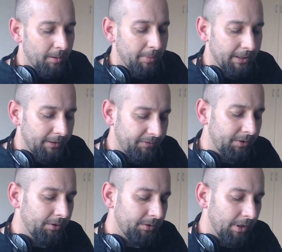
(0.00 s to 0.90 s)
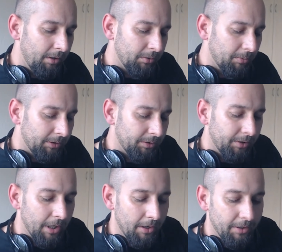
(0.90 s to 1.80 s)
But if you don't want to
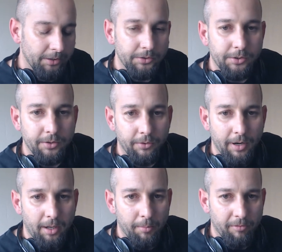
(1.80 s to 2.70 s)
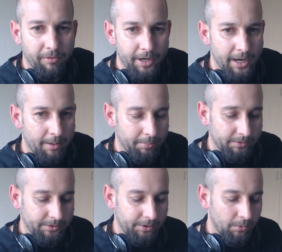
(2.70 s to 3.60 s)
go into the realm of red
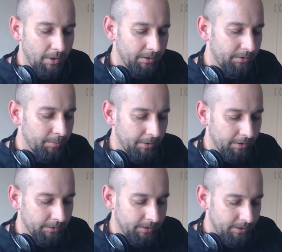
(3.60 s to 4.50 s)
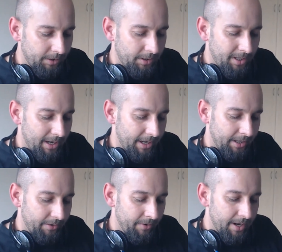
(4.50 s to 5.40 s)
apples and you want to build
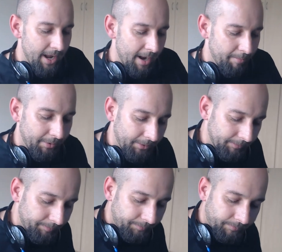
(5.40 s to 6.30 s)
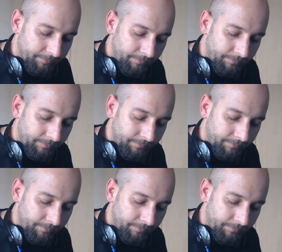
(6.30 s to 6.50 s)
a green apple,